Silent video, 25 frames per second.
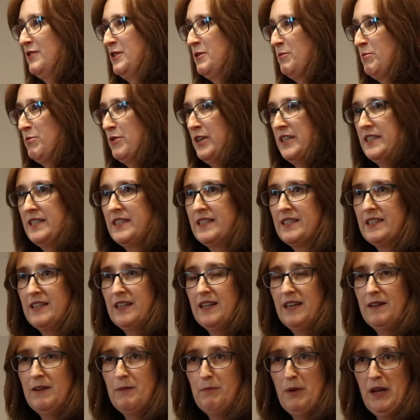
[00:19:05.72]
of an oppressed
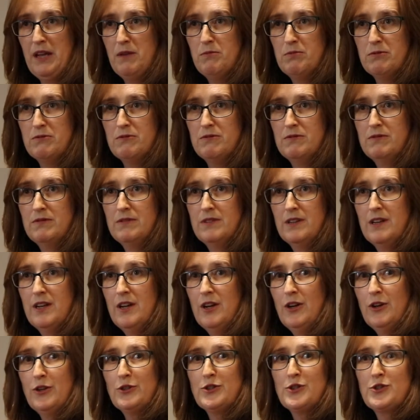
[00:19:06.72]
people,
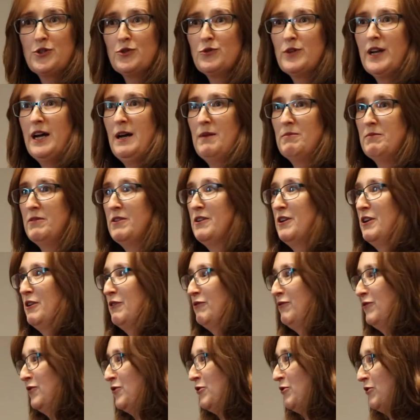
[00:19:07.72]
who stood up
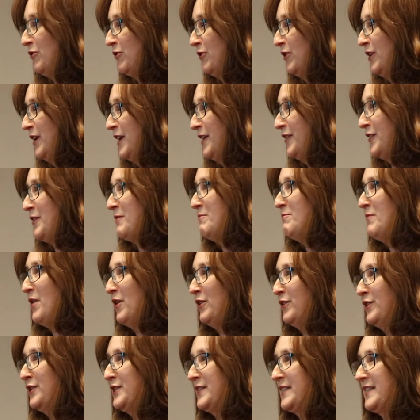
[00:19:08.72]
for the
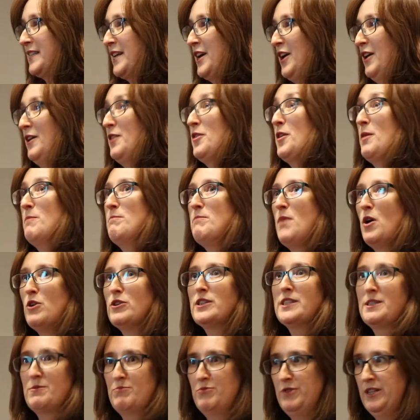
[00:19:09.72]
most
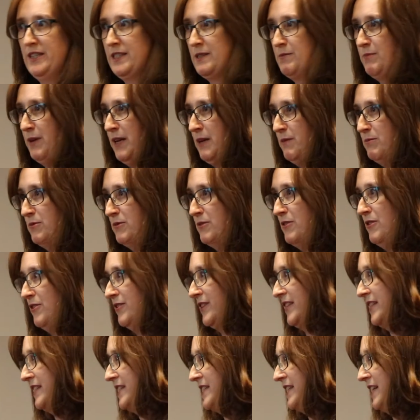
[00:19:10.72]
oppressed people
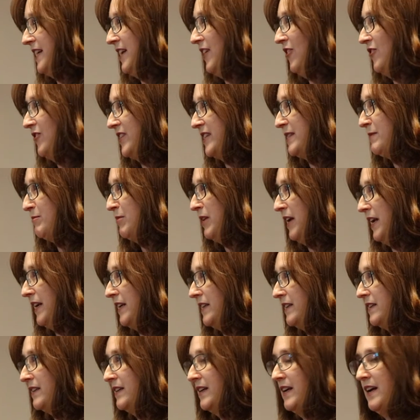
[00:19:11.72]
on this
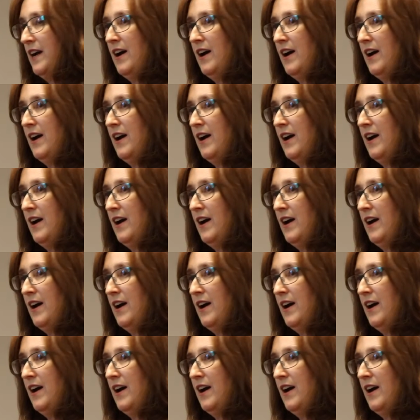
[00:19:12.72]
planet.